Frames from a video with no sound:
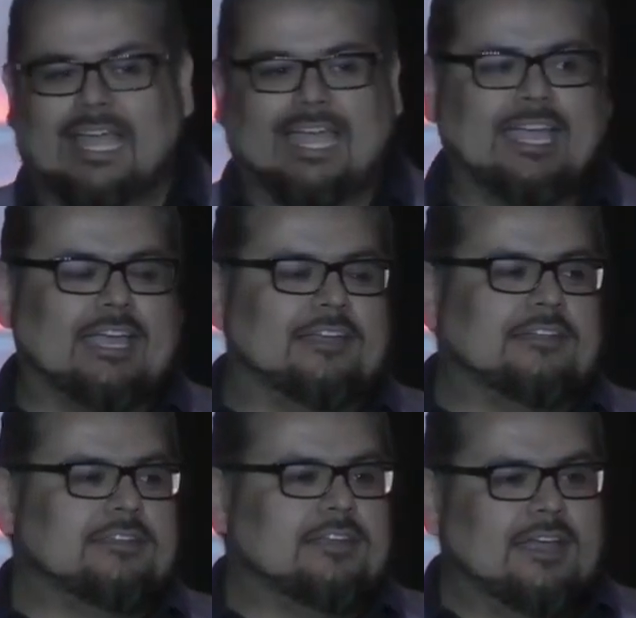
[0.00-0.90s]

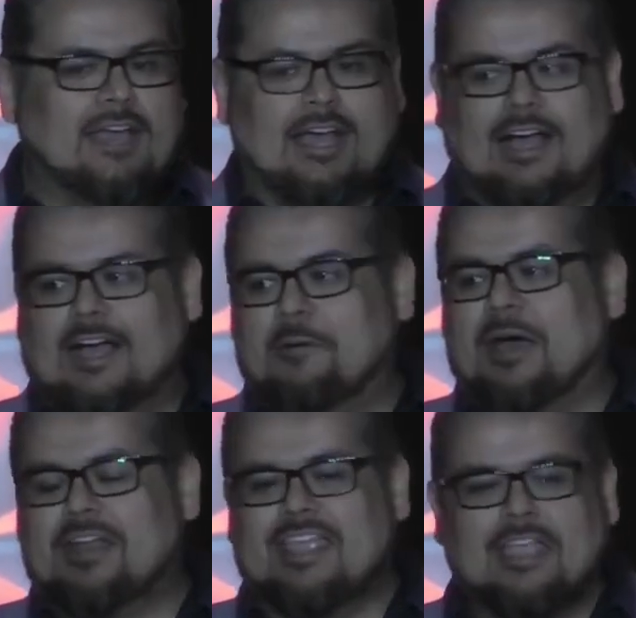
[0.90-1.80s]
And
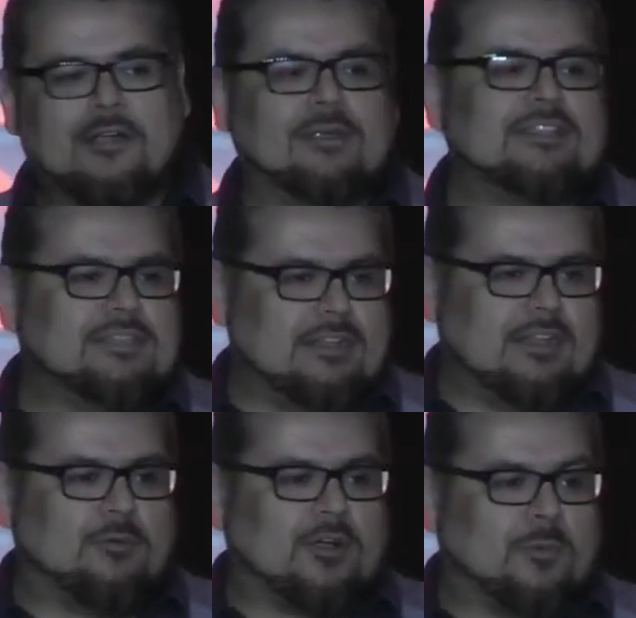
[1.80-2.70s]
about a year into
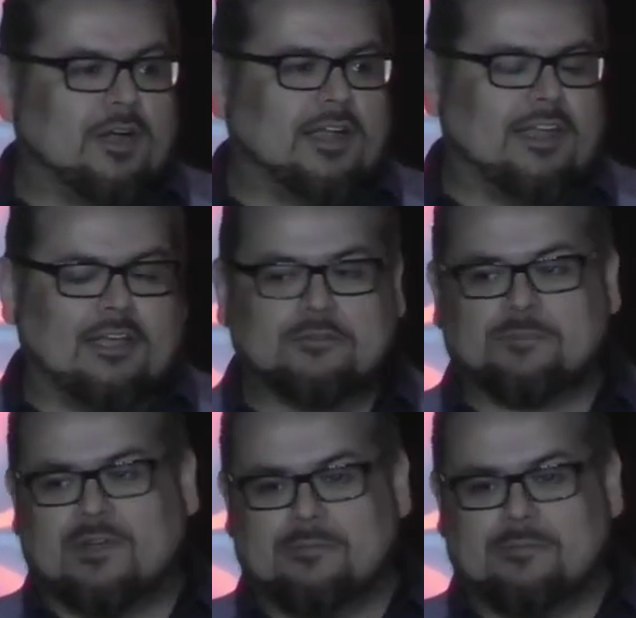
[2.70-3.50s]
network marketing, I was